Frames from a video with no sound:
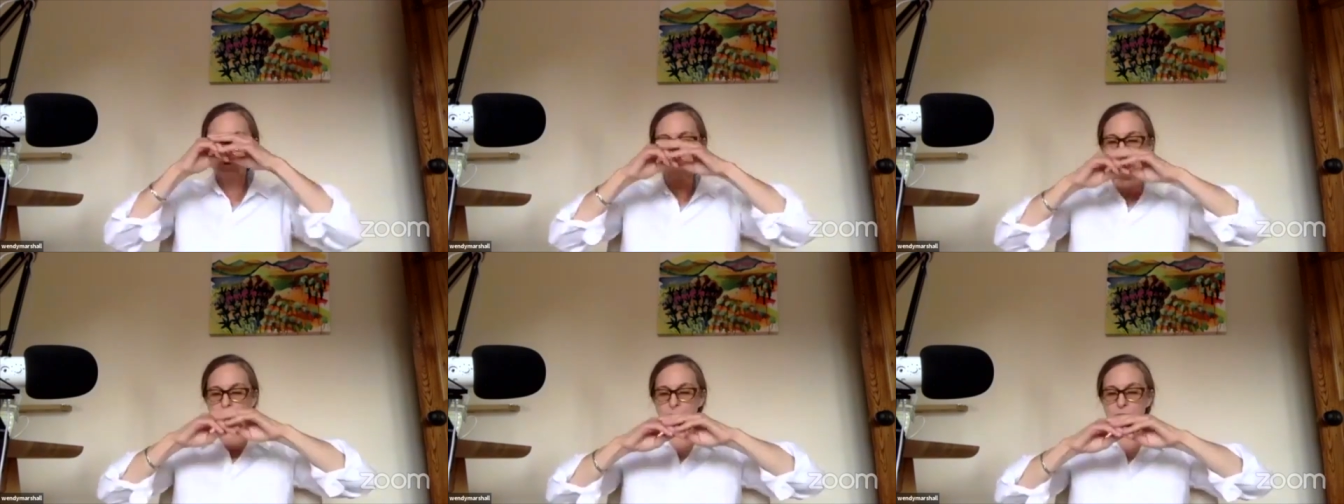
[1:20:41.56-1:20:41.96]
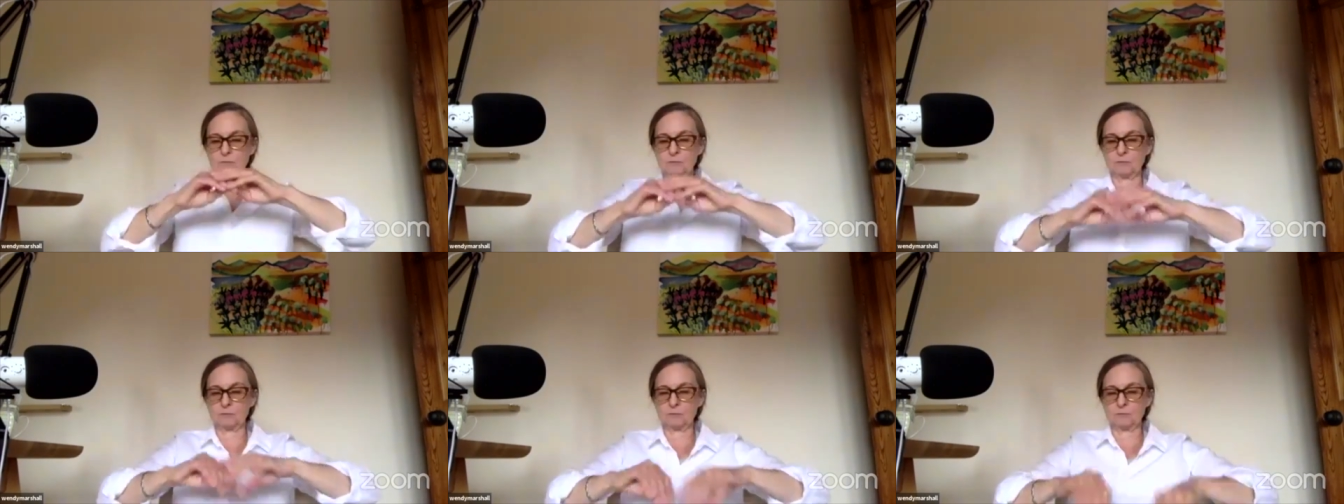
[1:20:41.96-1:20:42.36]

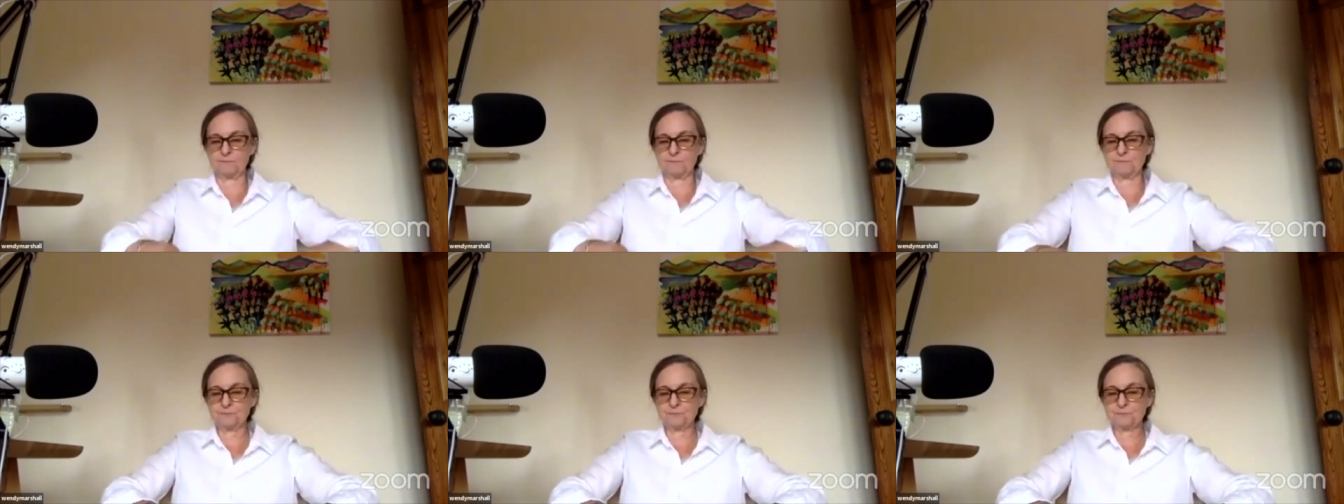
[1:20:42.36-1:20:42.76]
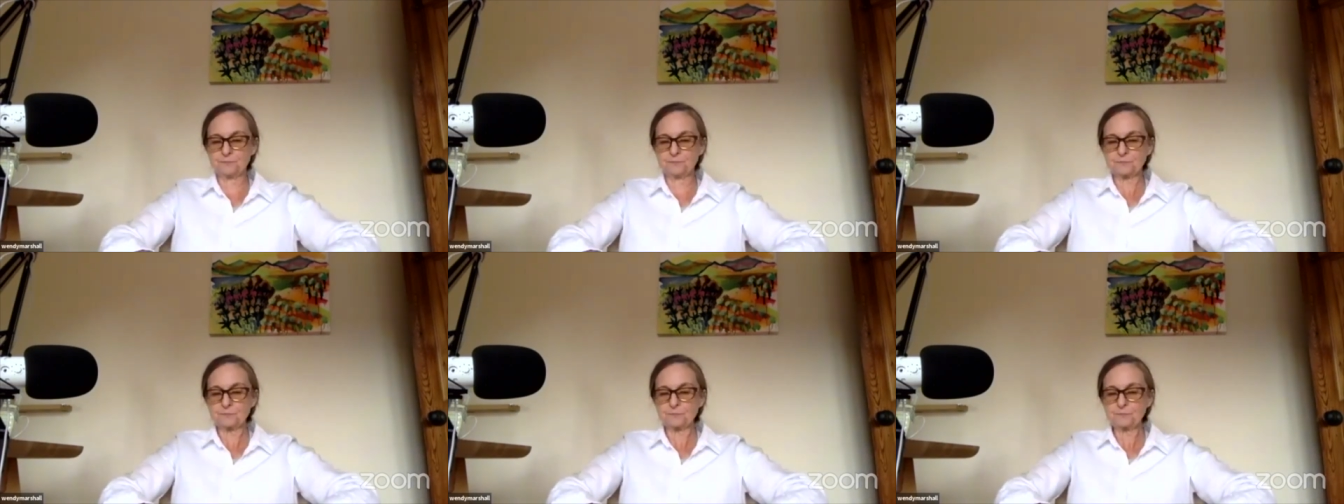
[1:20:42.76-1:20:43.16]
it.
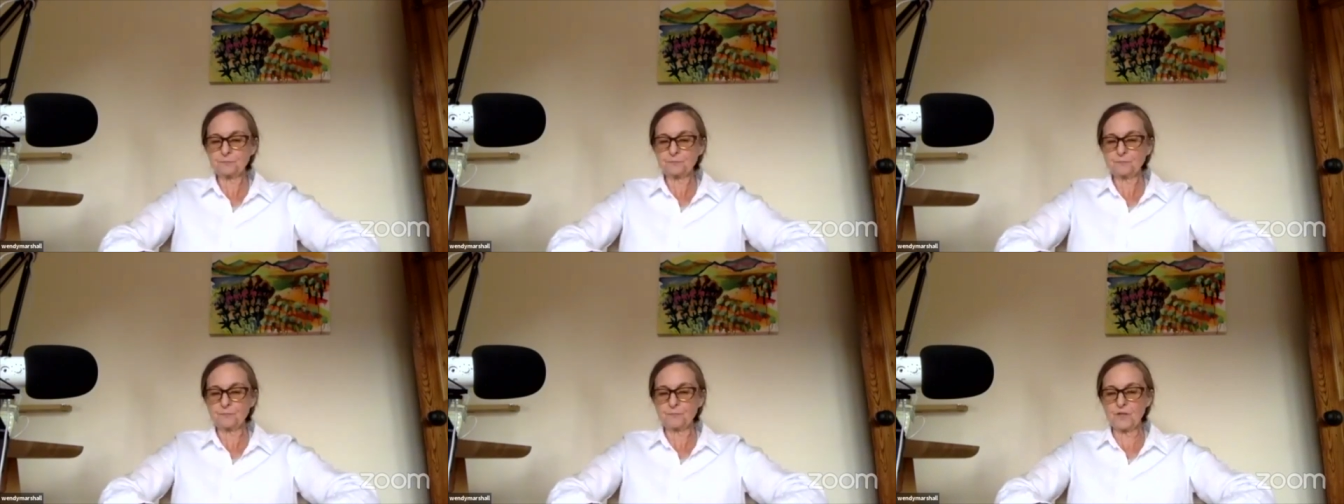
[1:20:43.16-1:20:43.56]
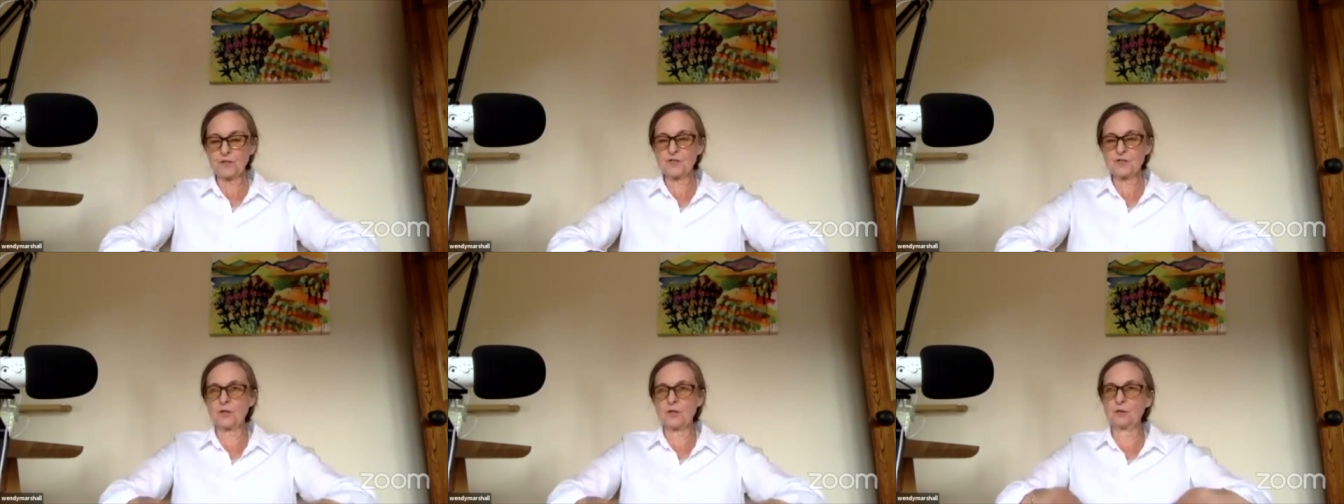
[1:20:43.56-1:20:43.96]

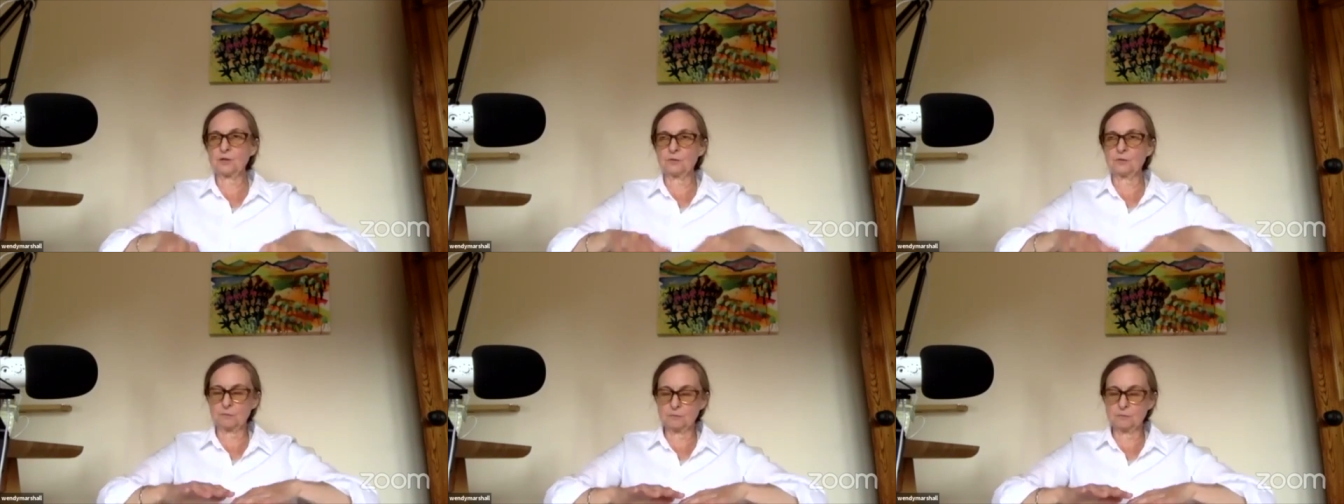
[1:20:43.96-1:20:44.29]
So